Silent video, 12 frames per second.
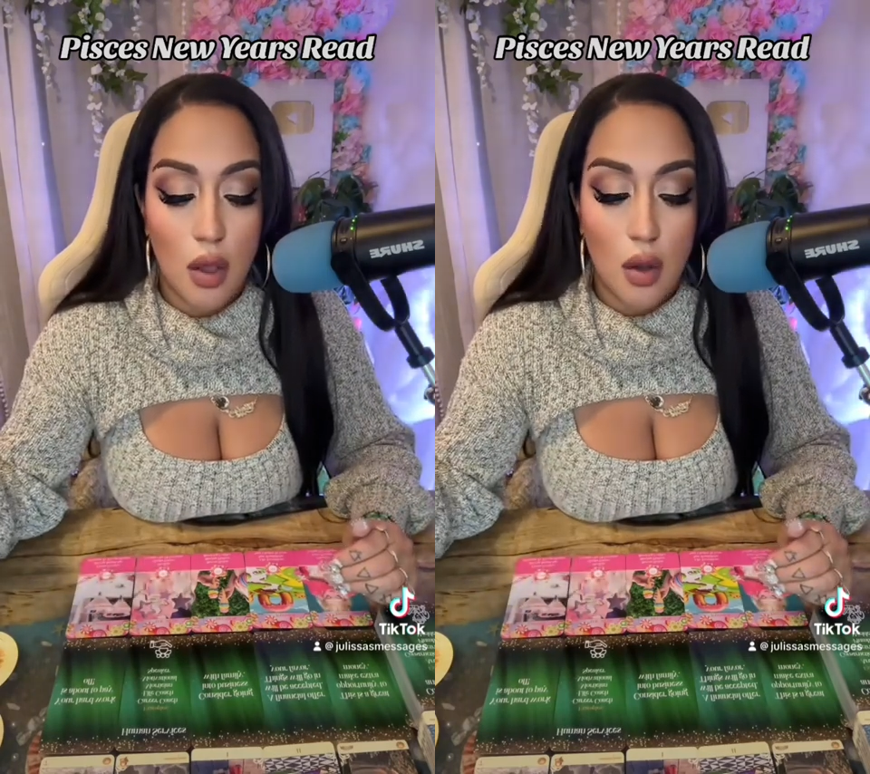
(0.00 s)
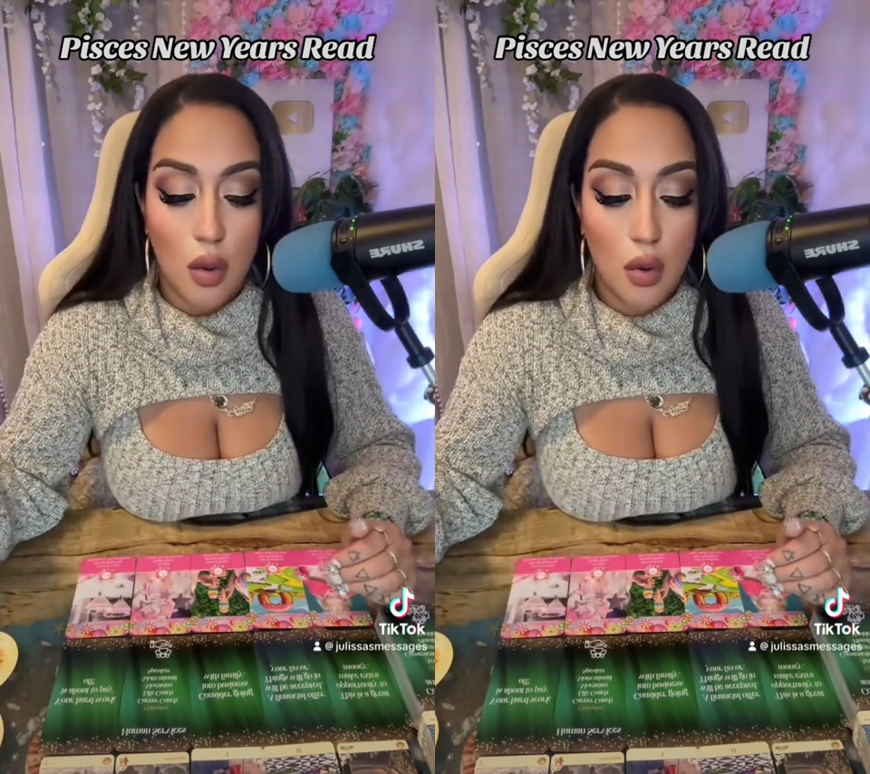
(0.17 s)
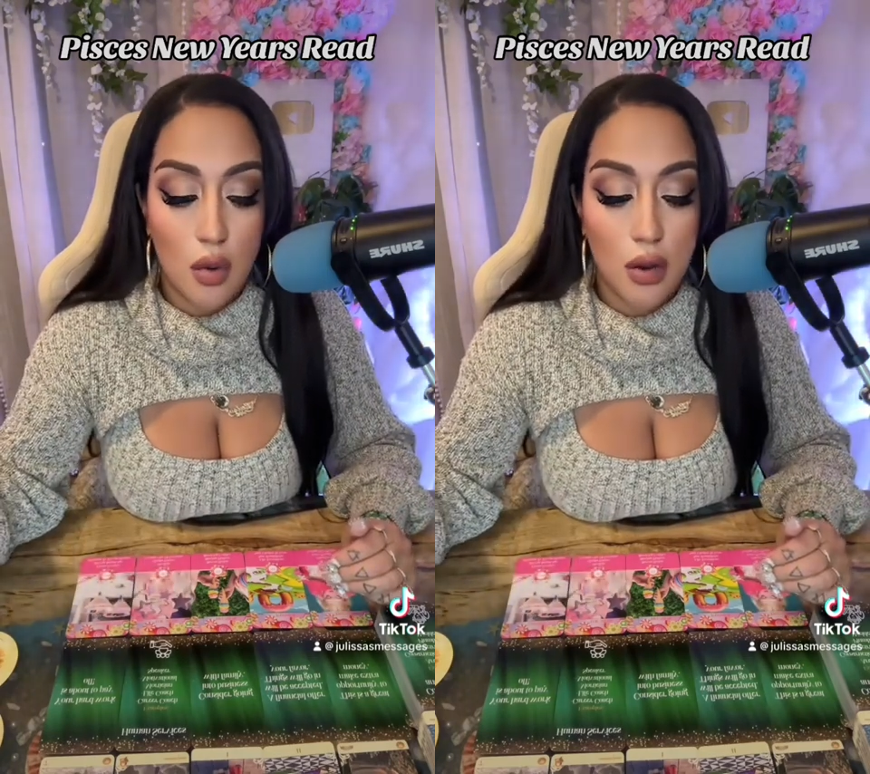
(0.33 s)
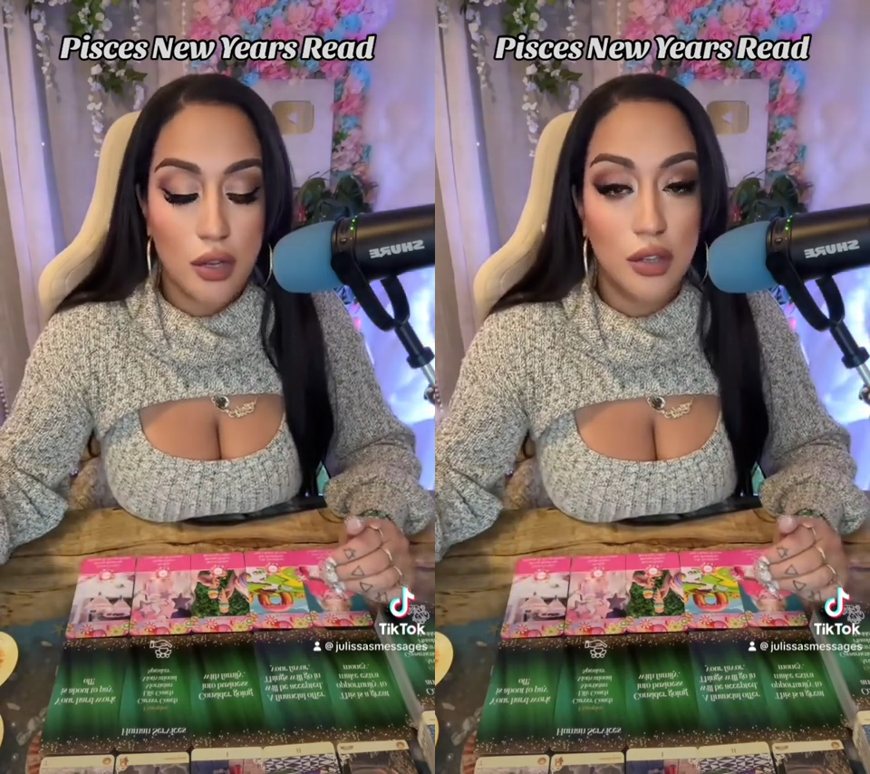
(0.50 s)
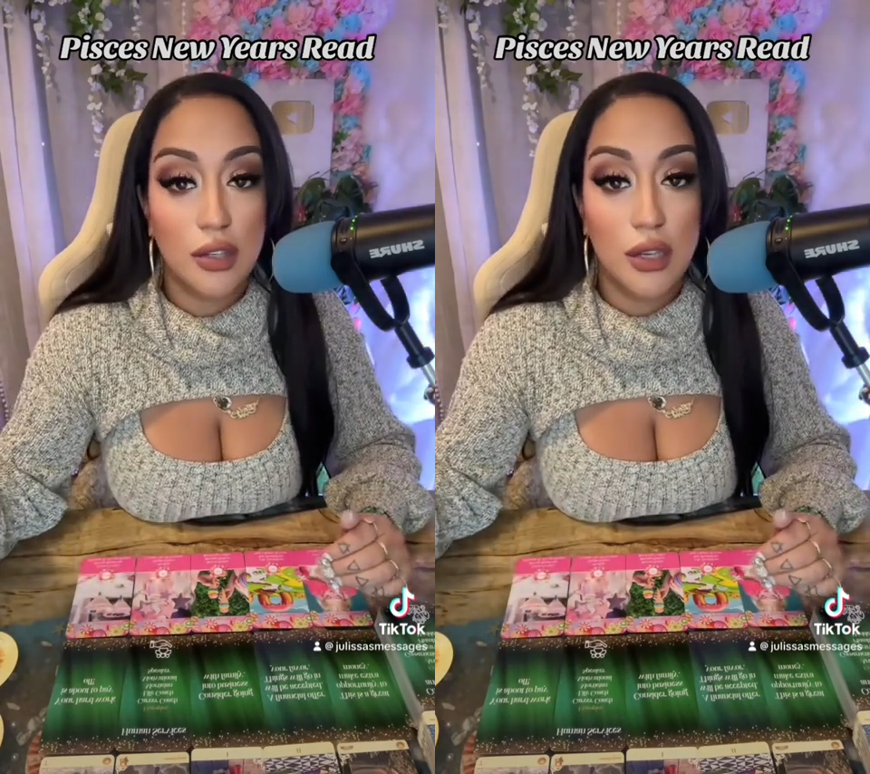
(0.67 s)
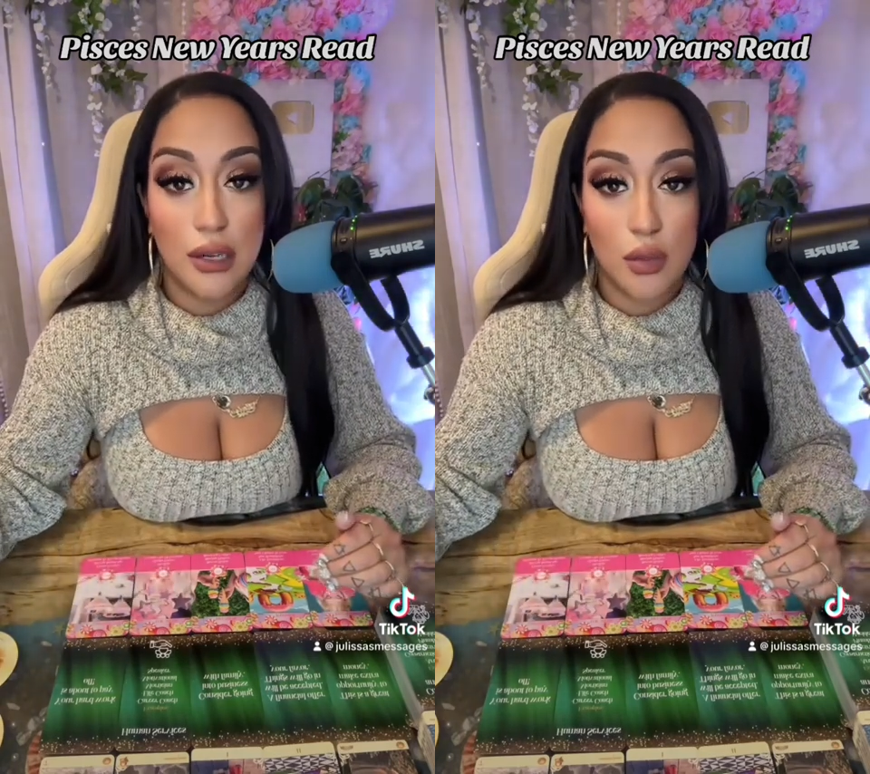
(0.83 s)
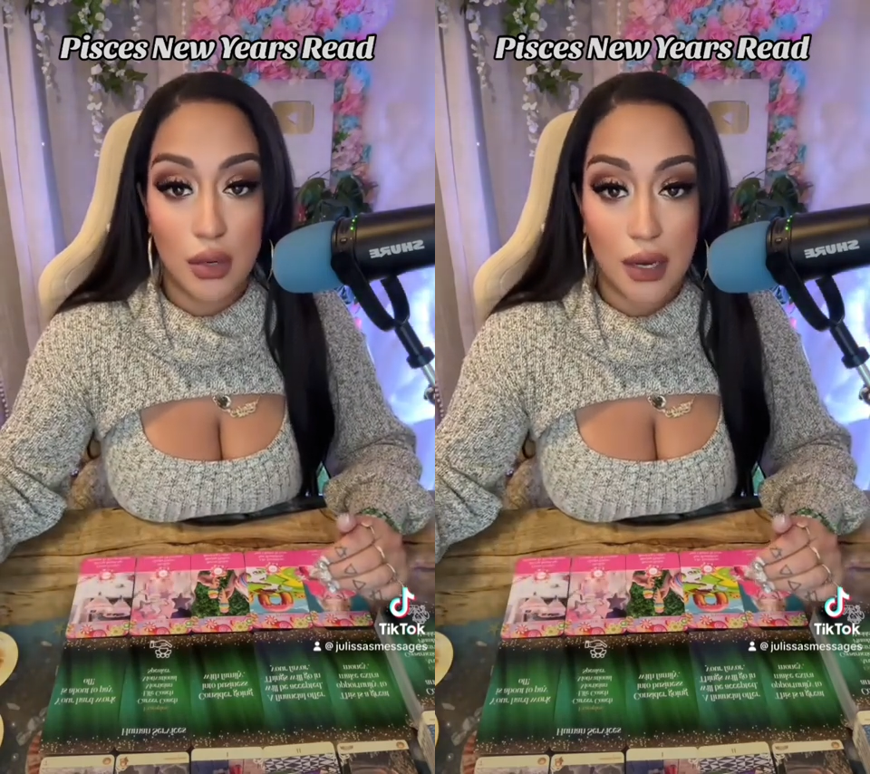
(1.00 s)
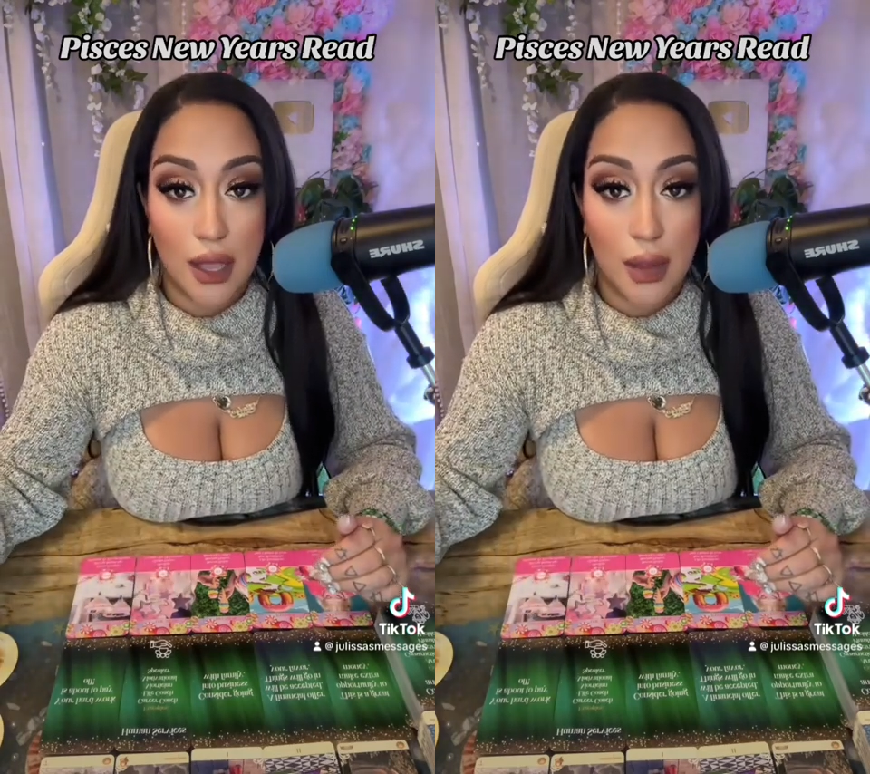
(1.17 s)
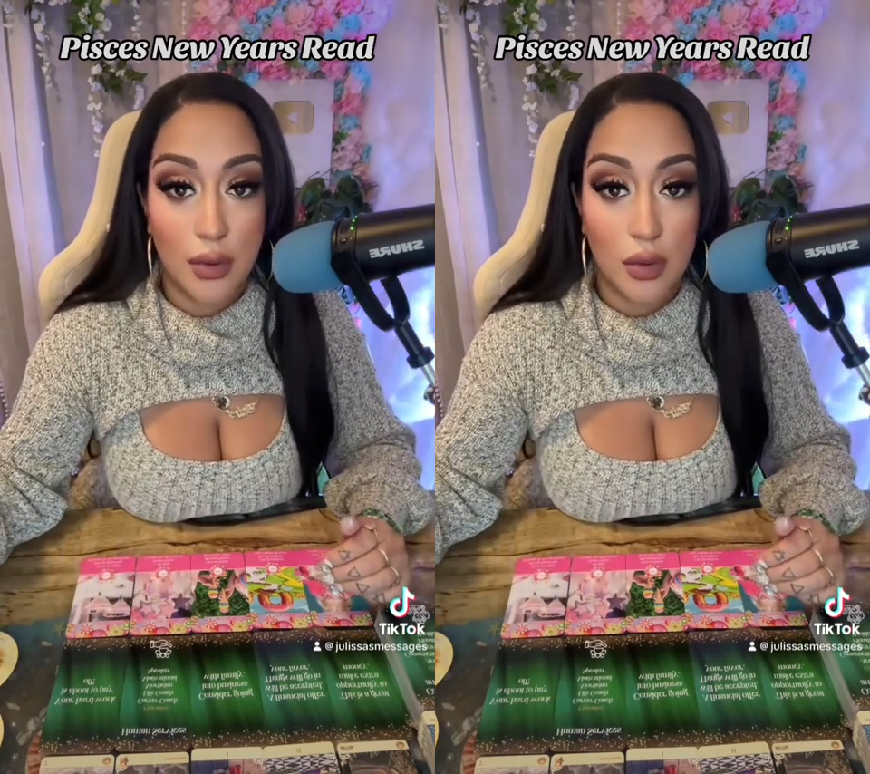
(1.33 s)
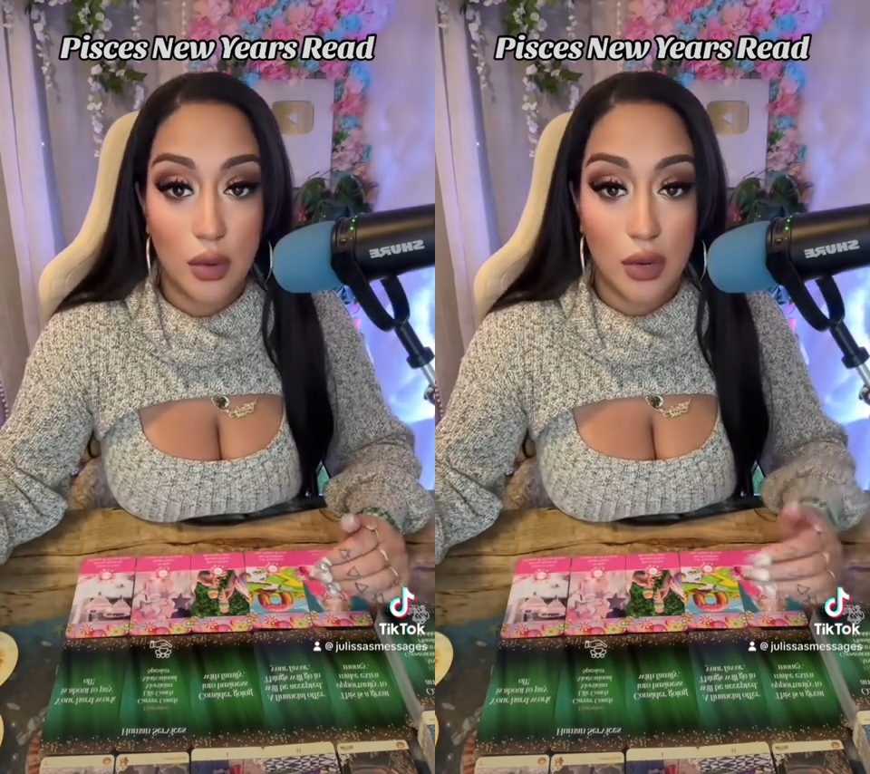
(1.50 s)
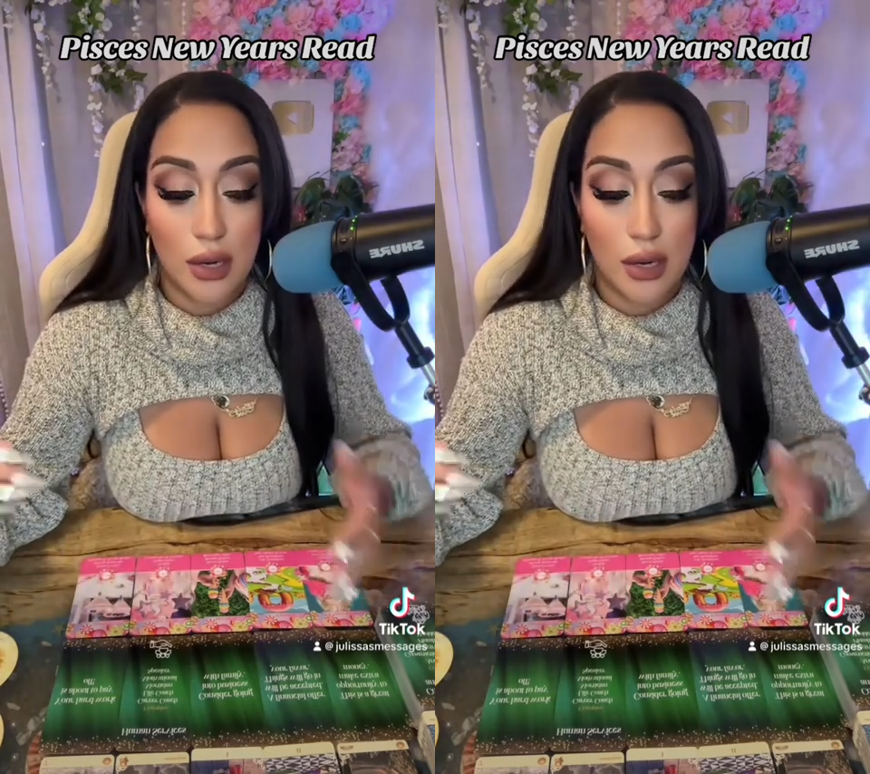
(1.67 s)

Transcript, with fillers: or you're dealing with a Capricorn,